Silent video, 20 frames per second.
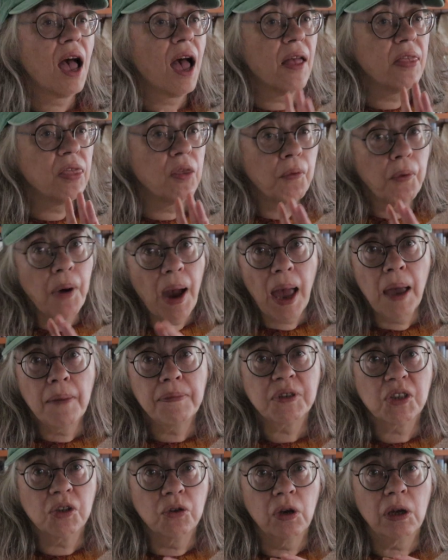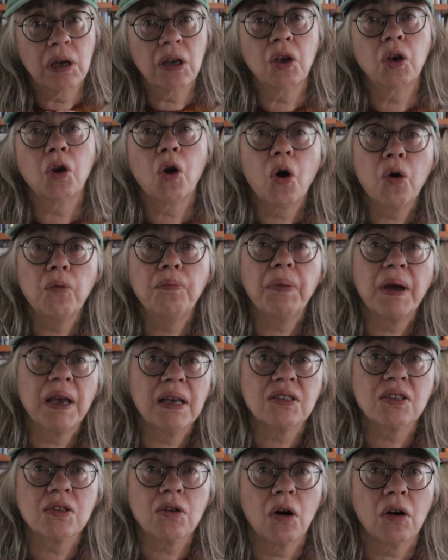and there were absolutely no
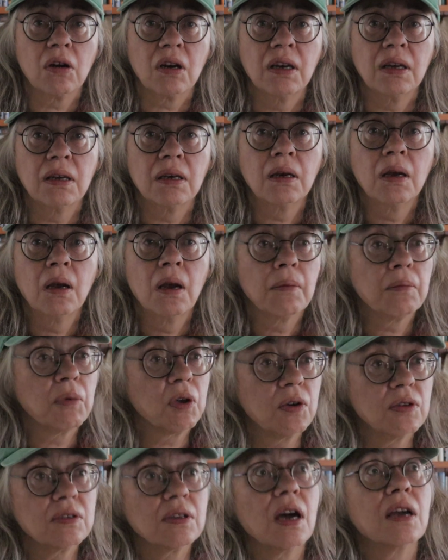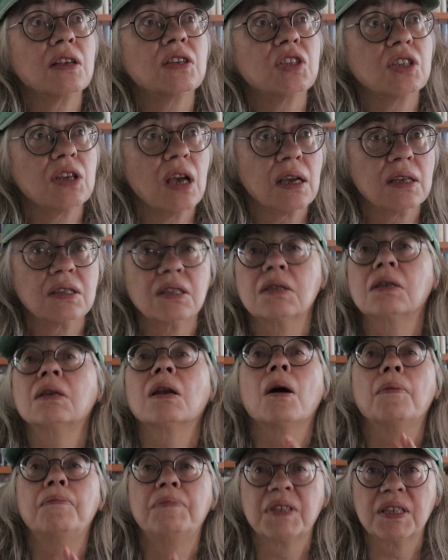pests on it because I checked it
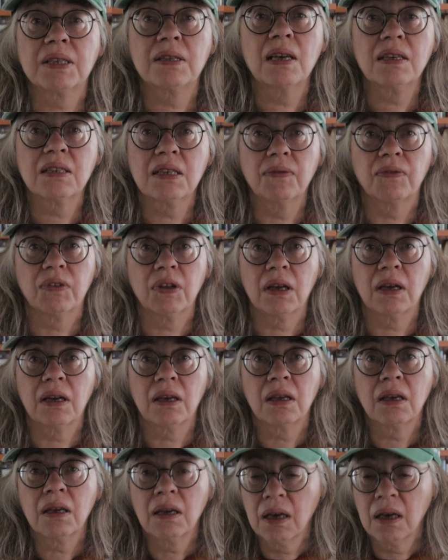obsessively.